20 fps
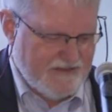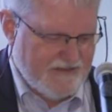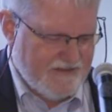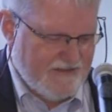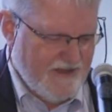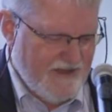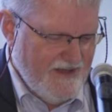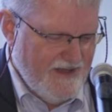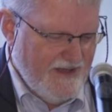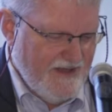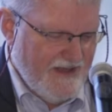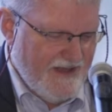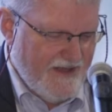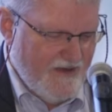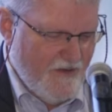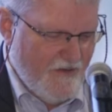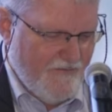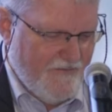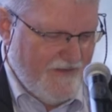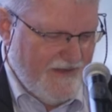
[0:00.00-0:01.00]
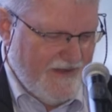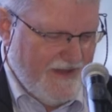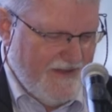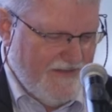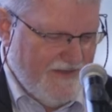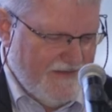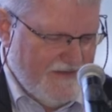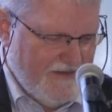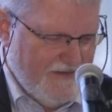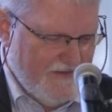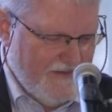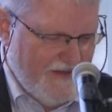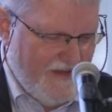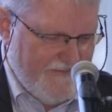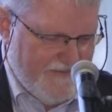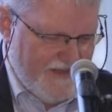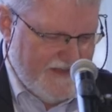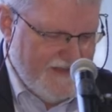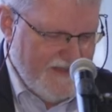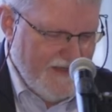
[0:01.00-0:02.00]
and, and hopefully that you'll
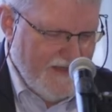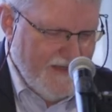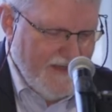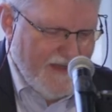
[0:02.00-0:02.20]
love it.